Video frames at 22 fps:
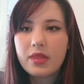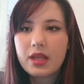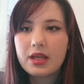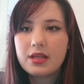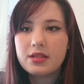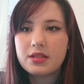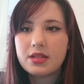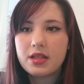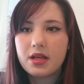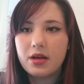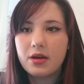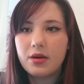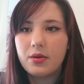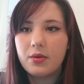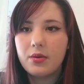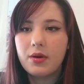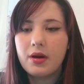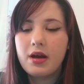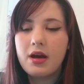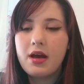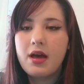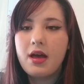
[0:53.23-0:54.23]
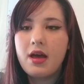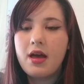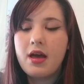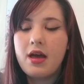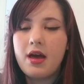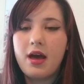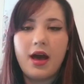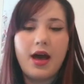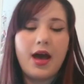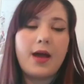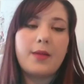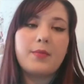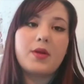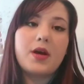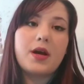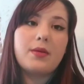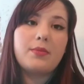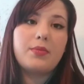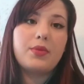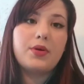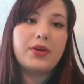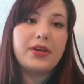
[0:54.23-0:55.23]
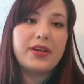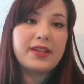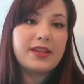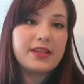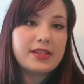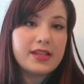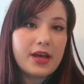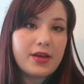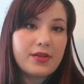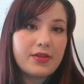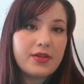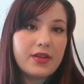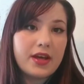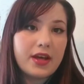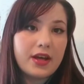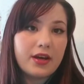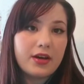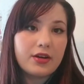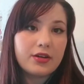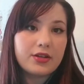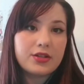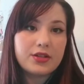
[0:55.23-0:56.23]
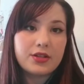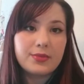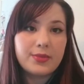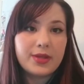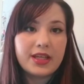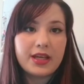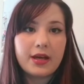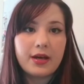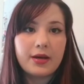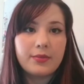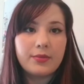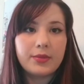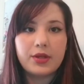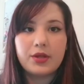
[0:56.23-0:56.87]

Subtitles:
So I'm not putting this out there to become,